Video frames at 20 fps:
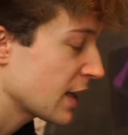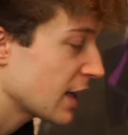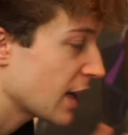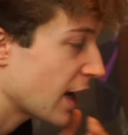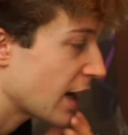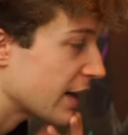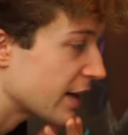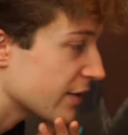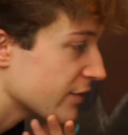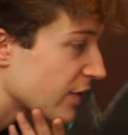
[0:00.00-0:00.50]

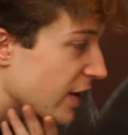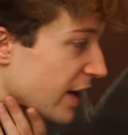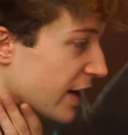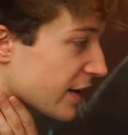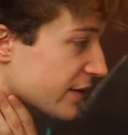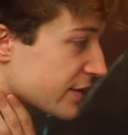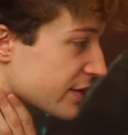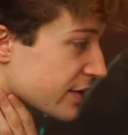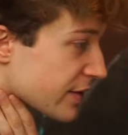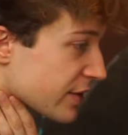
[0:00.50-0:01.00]
never
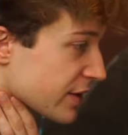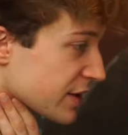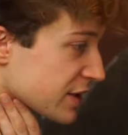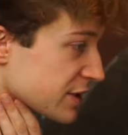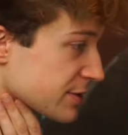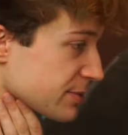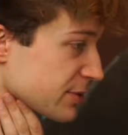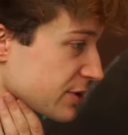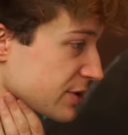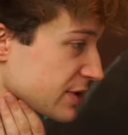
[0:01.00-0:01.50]
had the
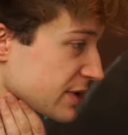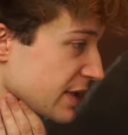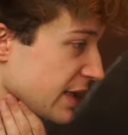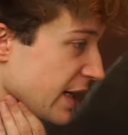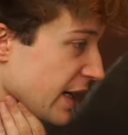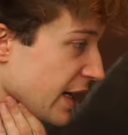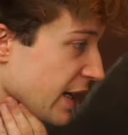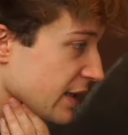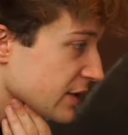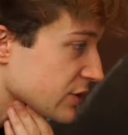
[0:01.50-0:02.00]
experience that I
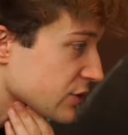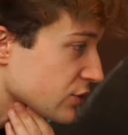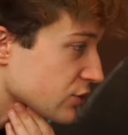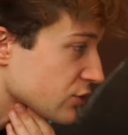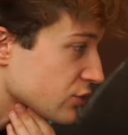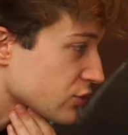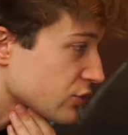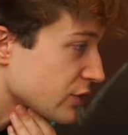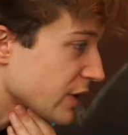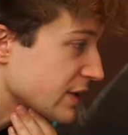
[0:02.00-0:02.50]
had
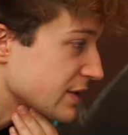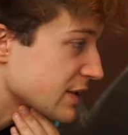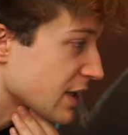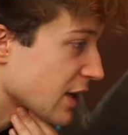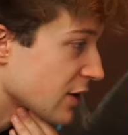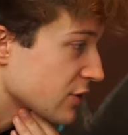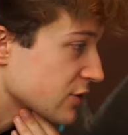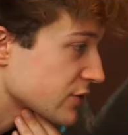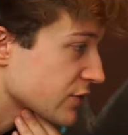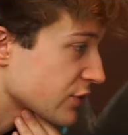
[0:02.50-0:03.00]
to rent a
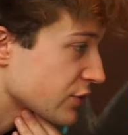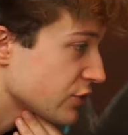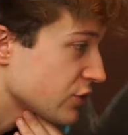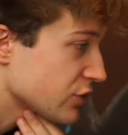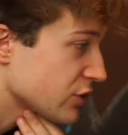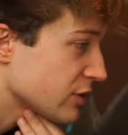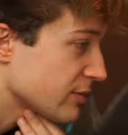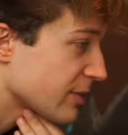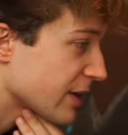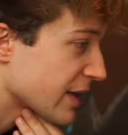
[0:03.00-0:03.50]
house for
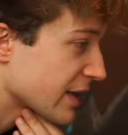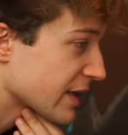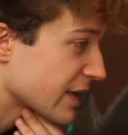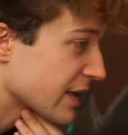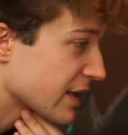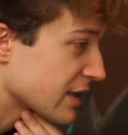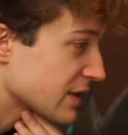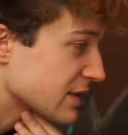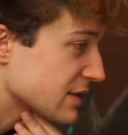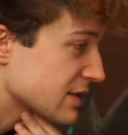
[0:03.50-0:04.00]
uni, but I can
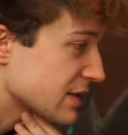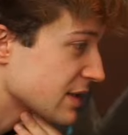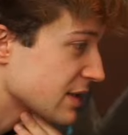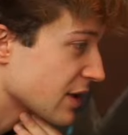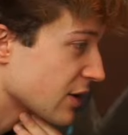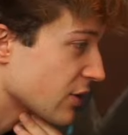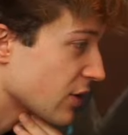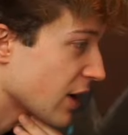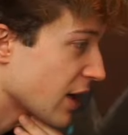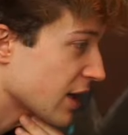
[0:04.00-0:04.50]
understand
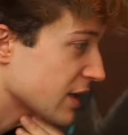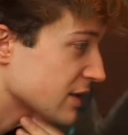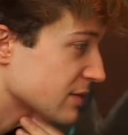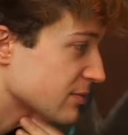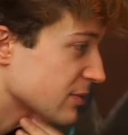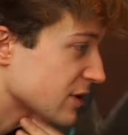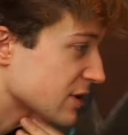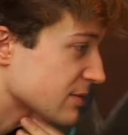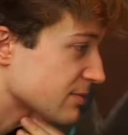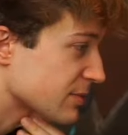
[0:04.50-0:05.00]
how hard it
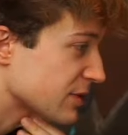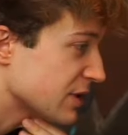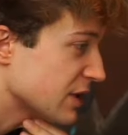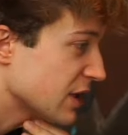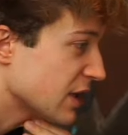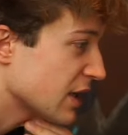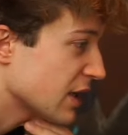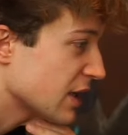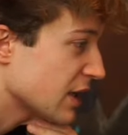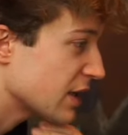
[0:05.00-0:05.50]
must be
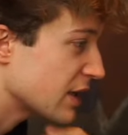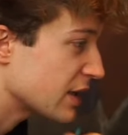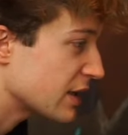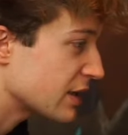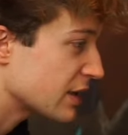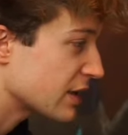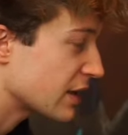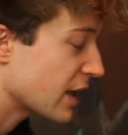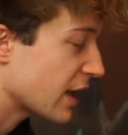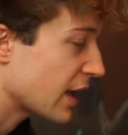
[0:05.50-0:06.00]

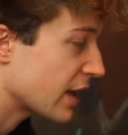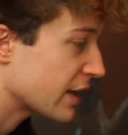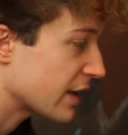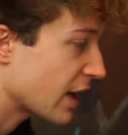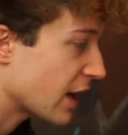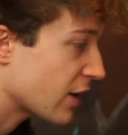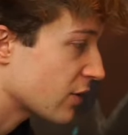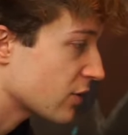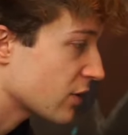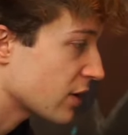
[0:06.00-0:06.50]
in an
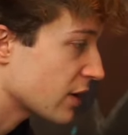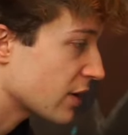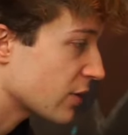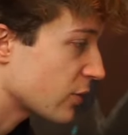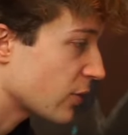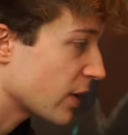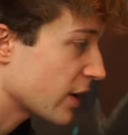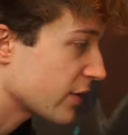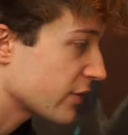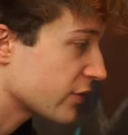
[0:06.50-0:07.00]
hour
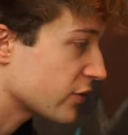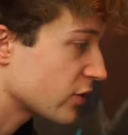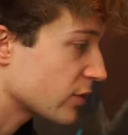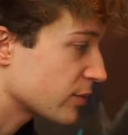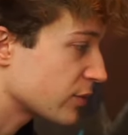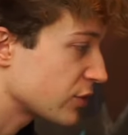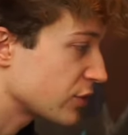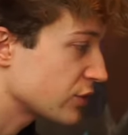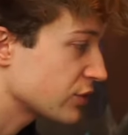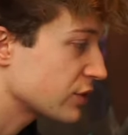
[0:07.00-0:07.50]
away
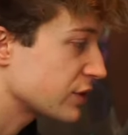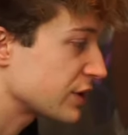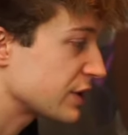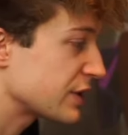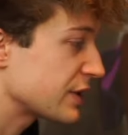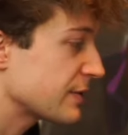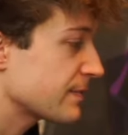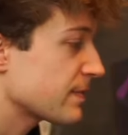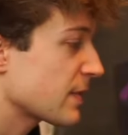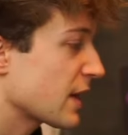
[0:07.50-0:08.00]
from
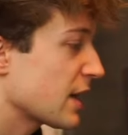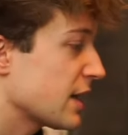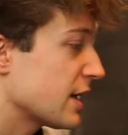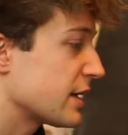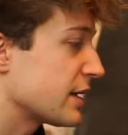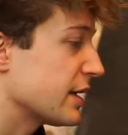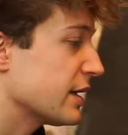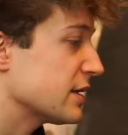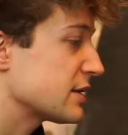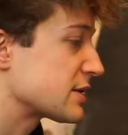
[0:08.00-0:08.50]
uni.
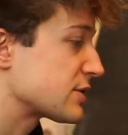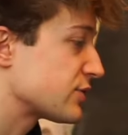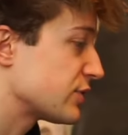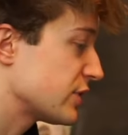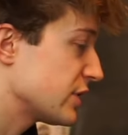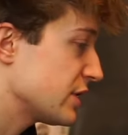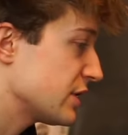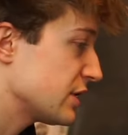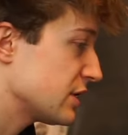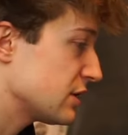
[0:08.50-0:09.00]
Yeah, it's
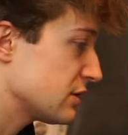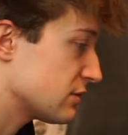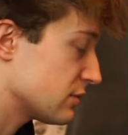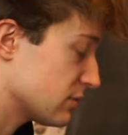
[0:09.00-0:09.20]
really.